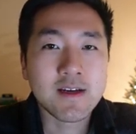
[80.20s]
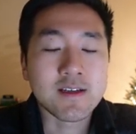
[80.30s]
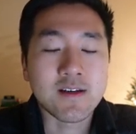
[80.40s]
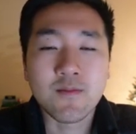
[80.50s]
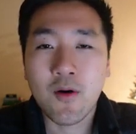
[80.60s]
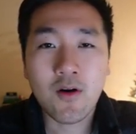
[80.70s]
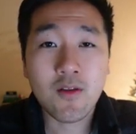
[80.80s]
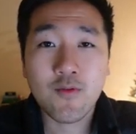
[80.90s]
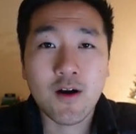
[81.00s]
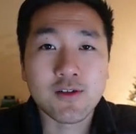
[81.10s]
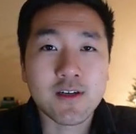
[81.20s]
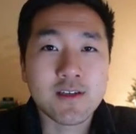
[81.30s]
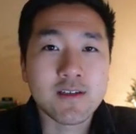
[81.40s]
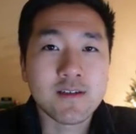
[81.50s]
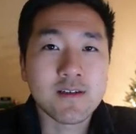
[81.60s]
some part of the
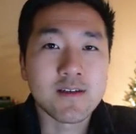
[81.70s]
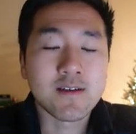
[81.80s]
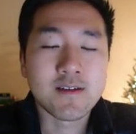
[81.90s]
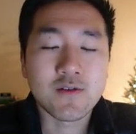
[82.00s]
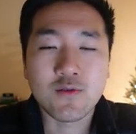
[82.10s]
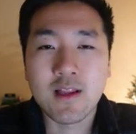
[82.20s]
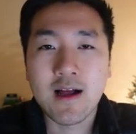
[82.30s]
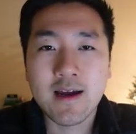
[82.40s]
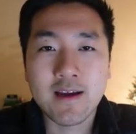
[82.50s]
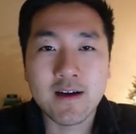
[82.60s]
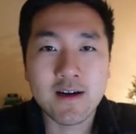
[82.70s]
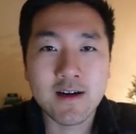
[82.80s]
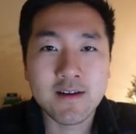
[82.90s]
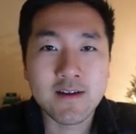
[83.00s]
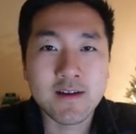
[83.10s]
project is relying
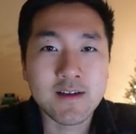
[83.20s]
on